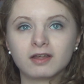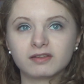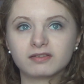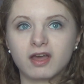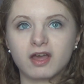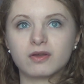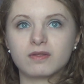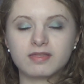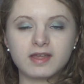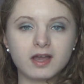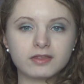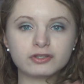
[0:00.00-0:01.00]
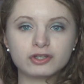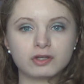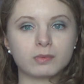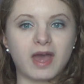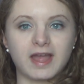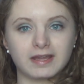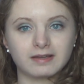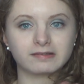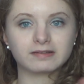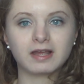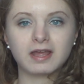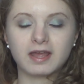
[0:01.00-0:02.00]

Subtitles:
So they are the two ways.